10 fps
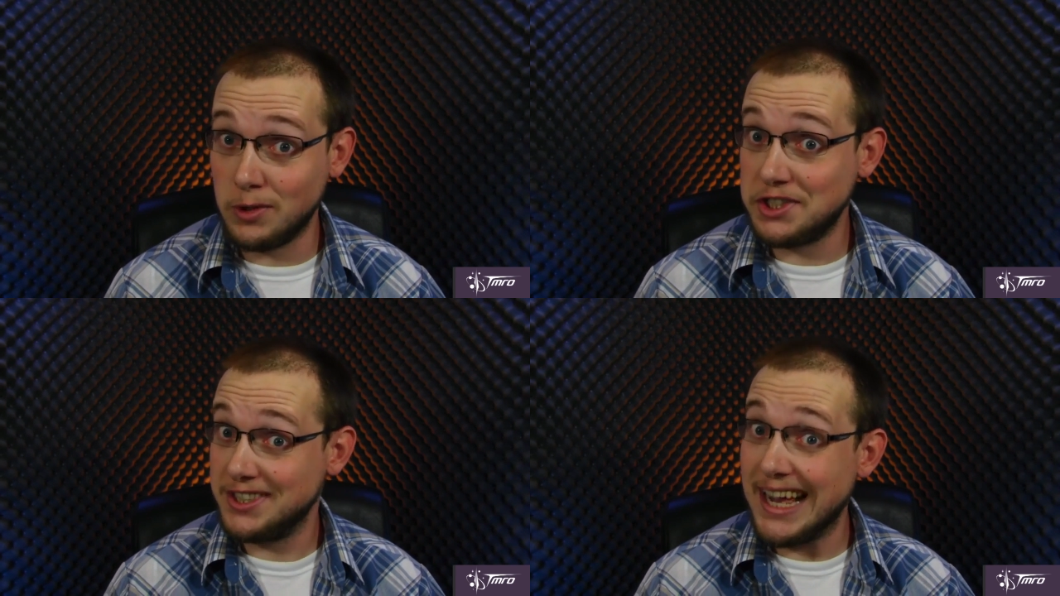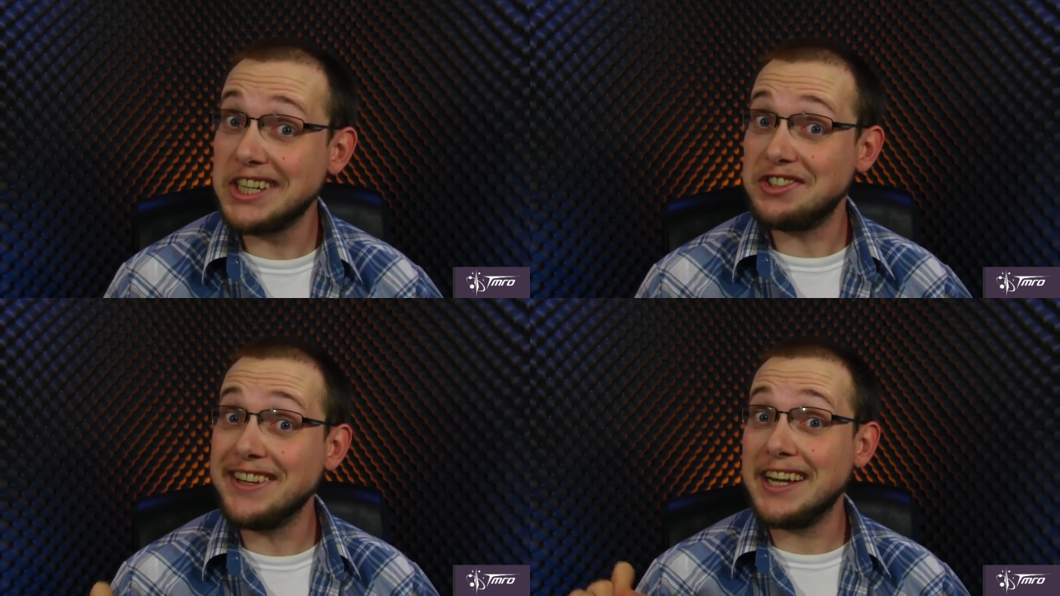which is
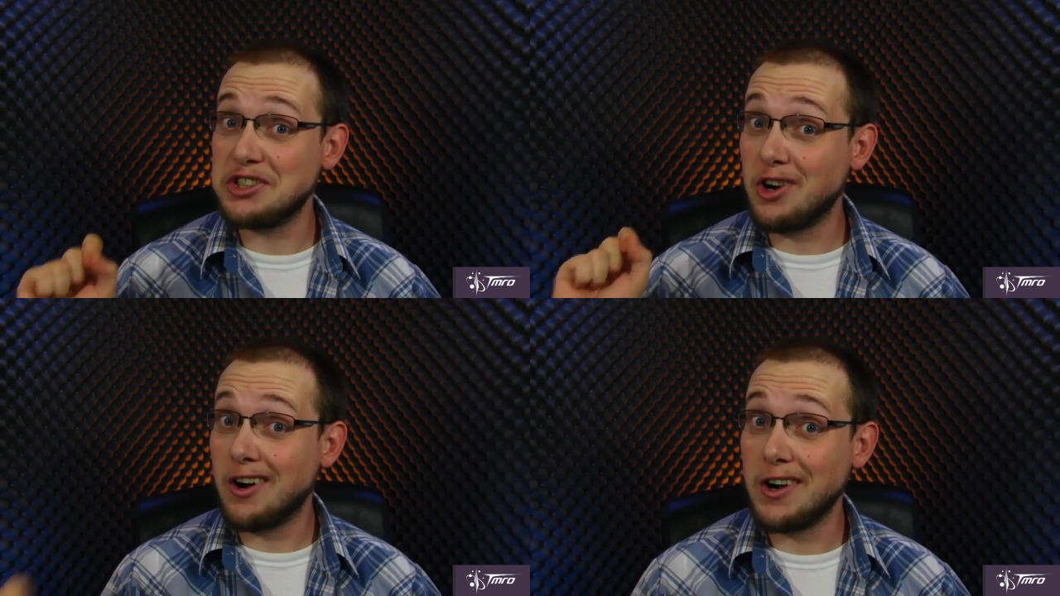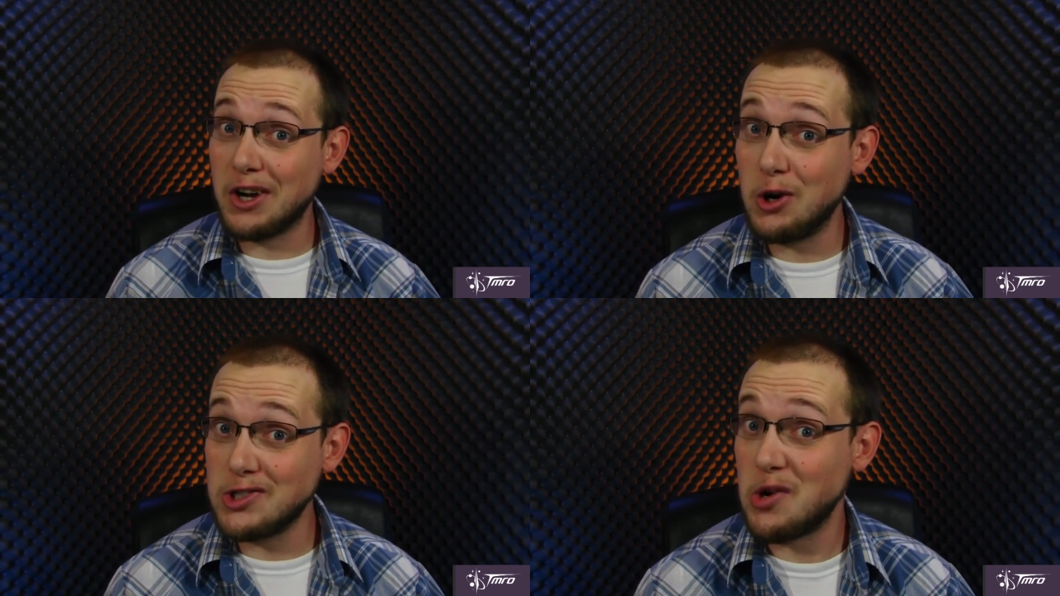actually at
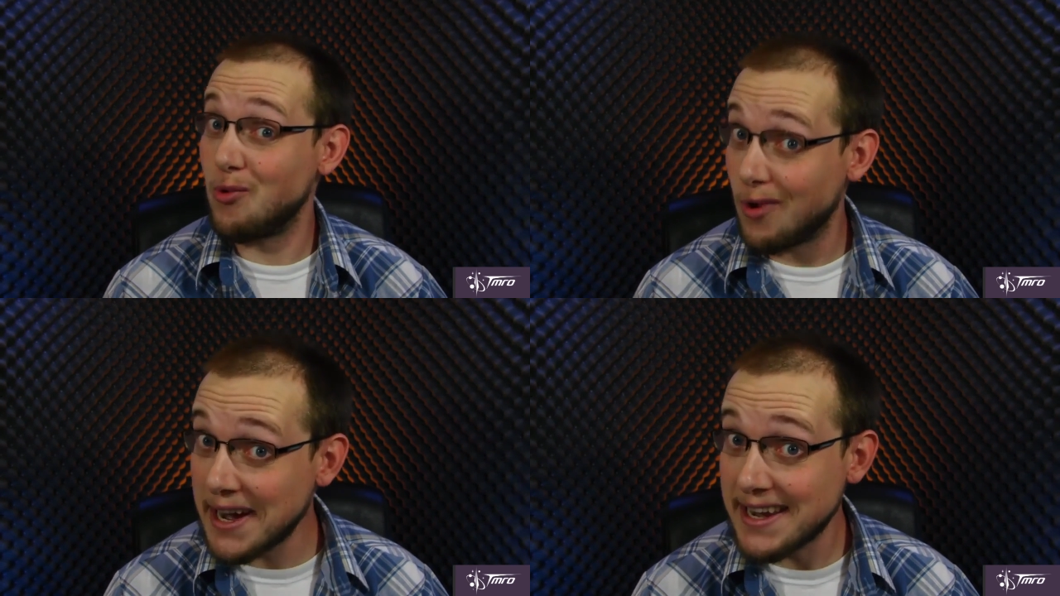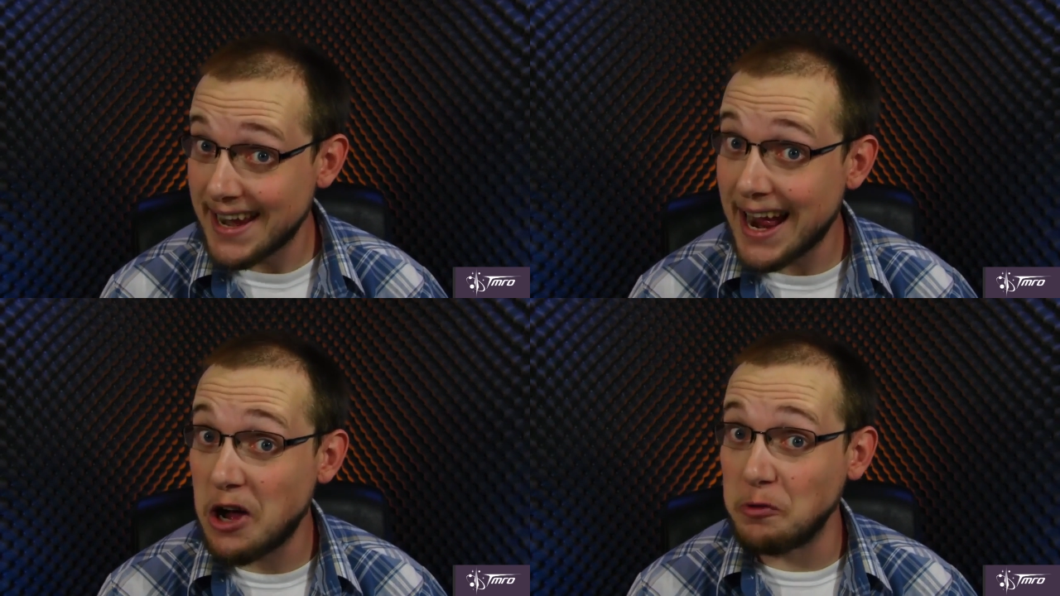Sriharikota right
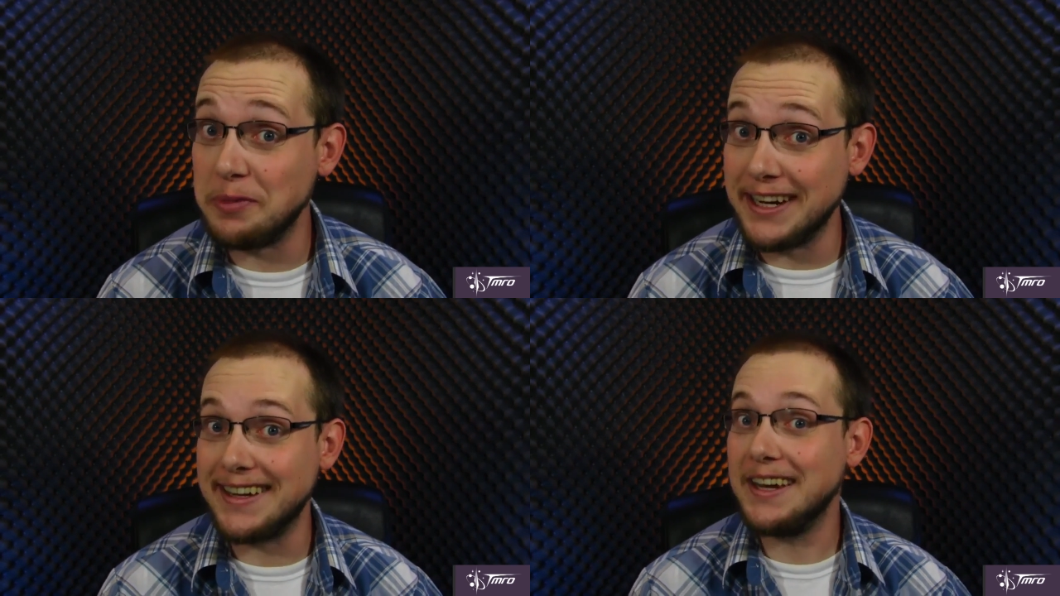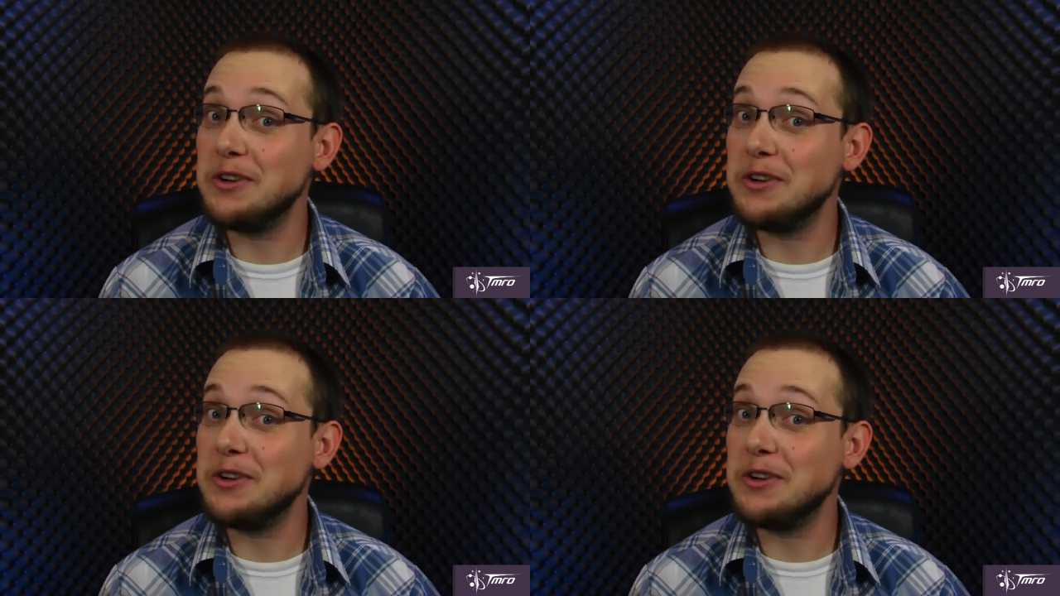now being